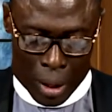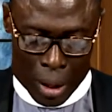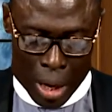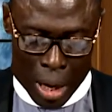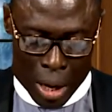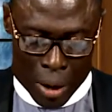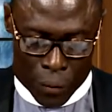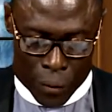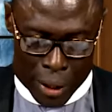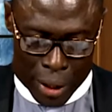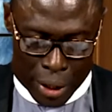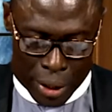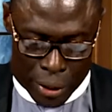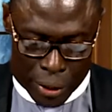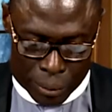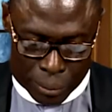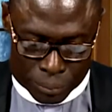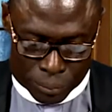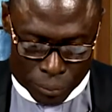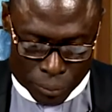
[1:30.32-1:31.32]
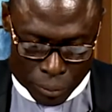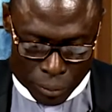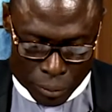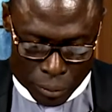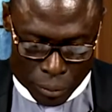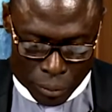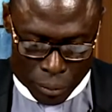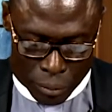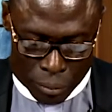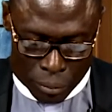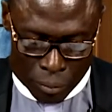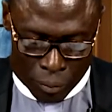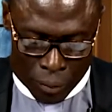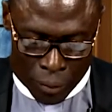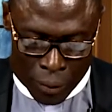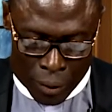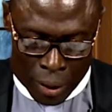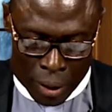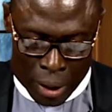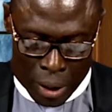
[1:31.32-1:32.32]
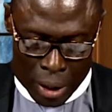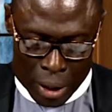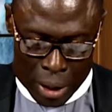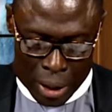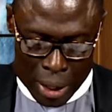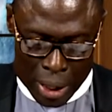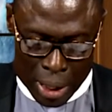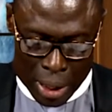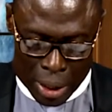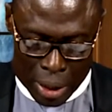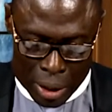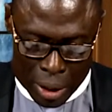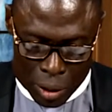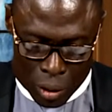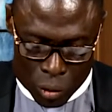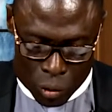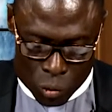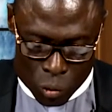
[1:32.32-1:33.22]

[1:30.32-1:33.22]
I read, "Then